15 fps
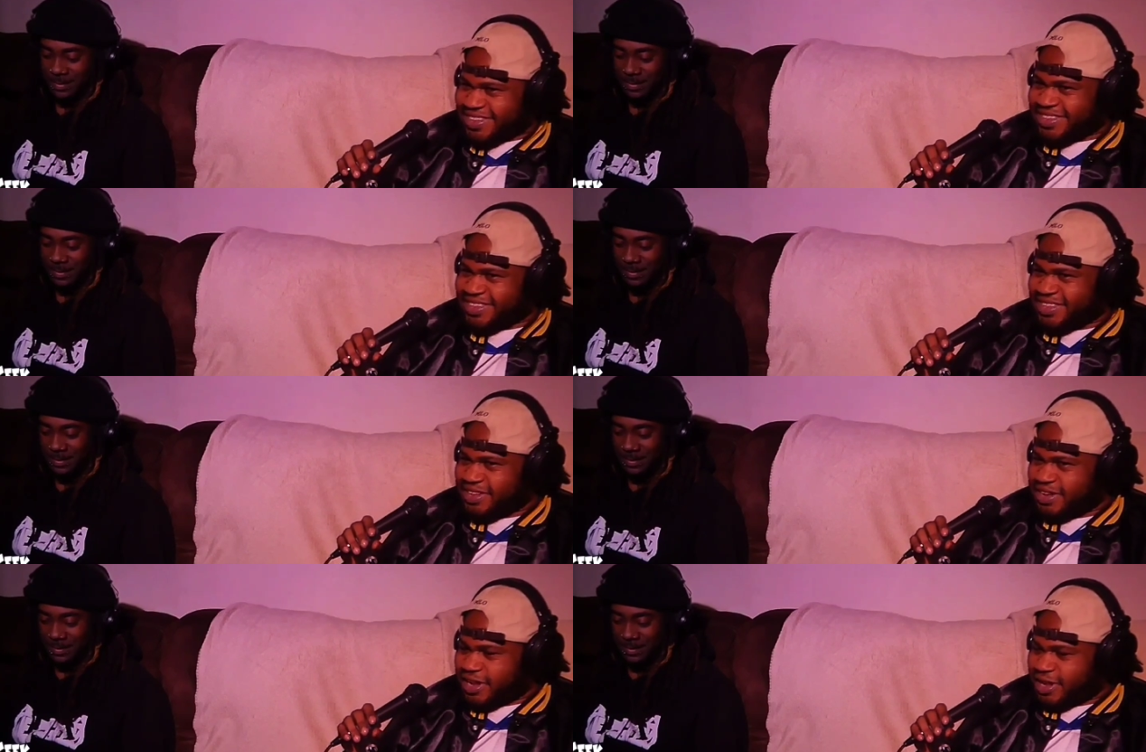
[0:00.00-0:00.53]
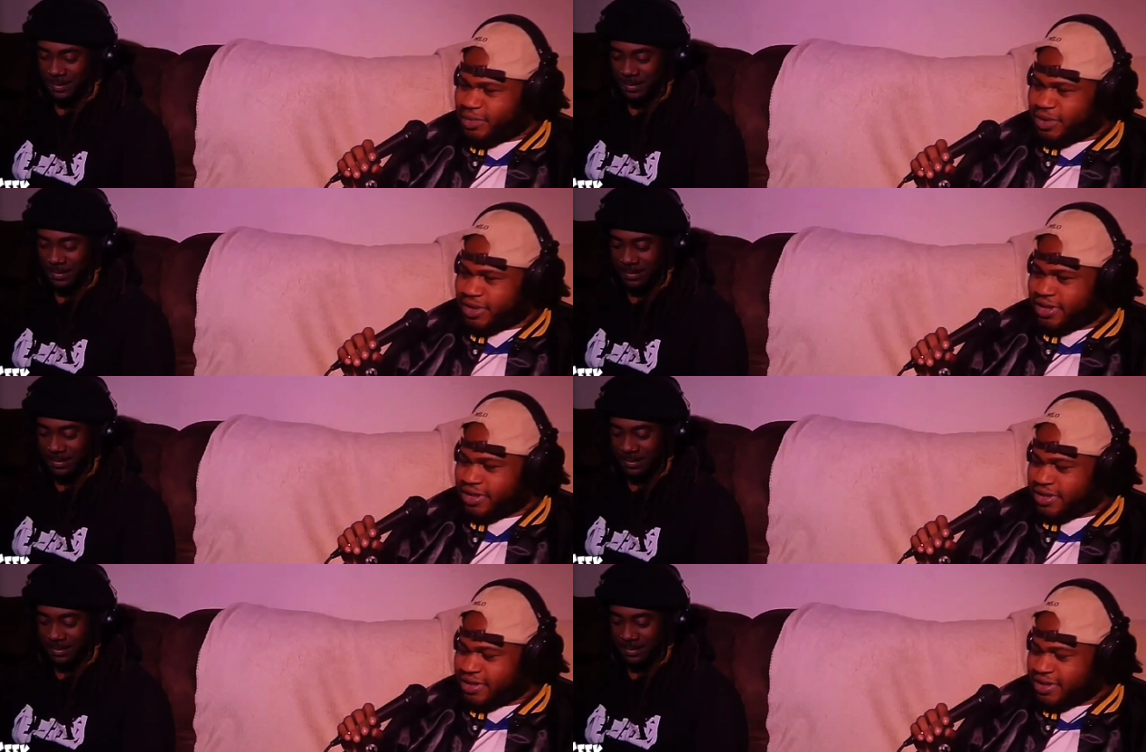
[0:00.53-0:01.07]
Speaker 1: You know what I
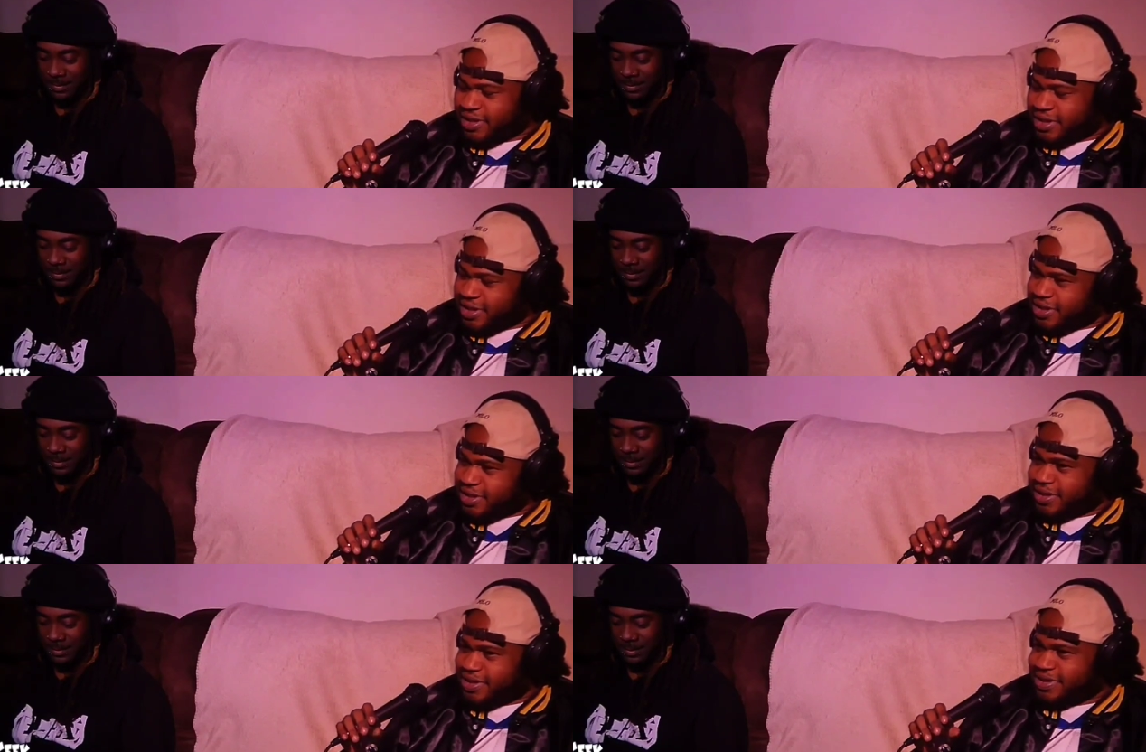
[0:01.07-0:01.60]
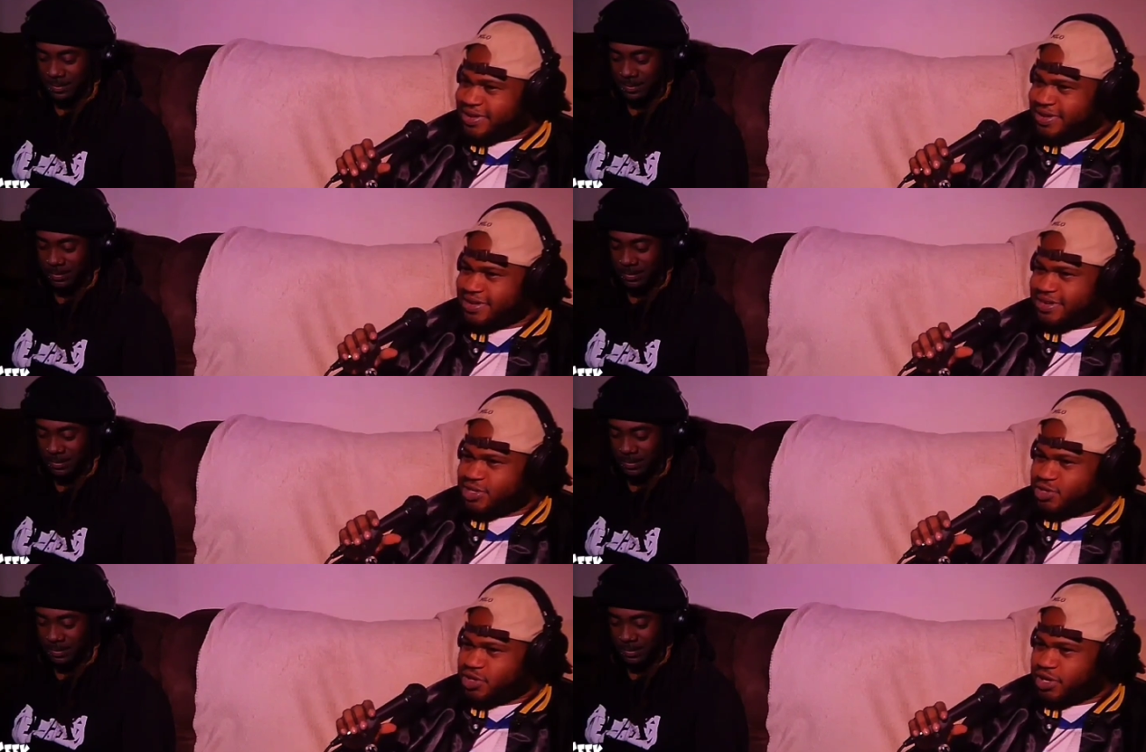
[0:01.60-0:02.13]
mean?
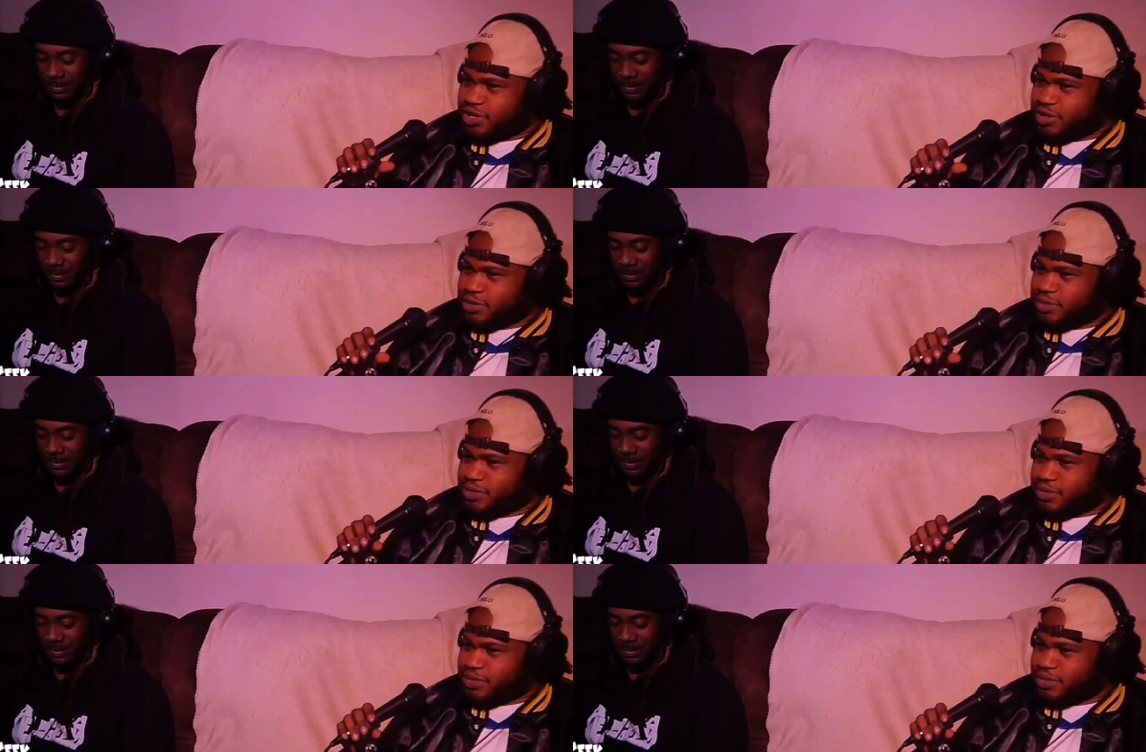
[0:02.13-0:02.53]
Straight up.